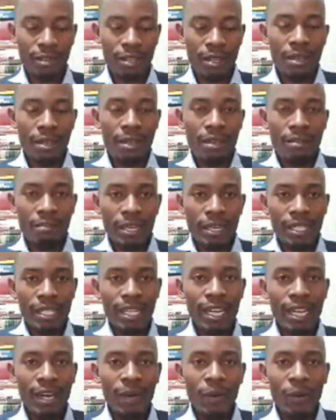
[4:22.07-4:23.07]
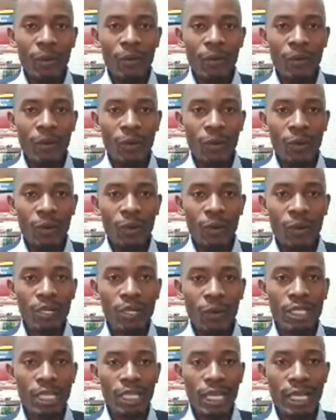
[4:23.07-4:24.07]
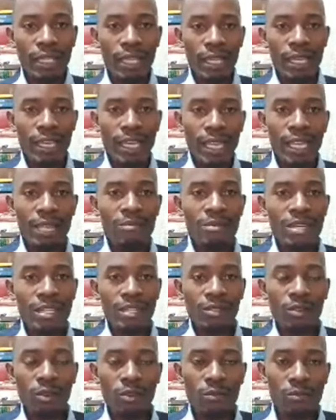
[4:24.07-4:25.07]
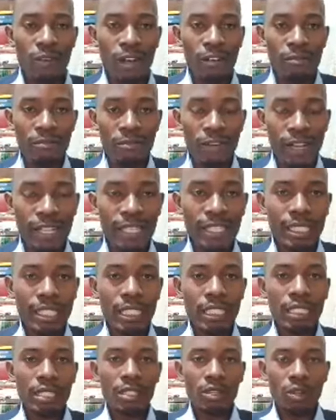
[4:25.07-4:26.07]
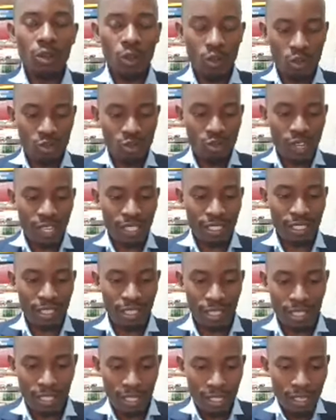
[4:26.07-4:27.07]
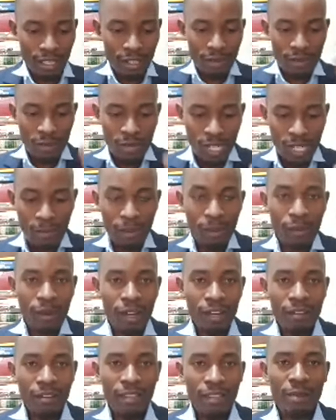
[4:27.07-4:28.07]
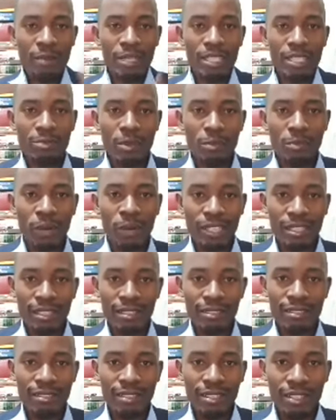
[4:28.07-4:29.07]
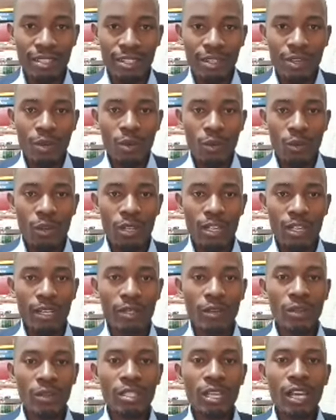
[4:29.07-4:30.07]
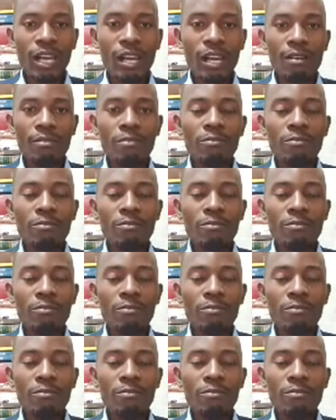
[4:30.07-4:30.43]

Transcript: But now, what are the elements of a valid contract? Number one, there must be parties. We cannot have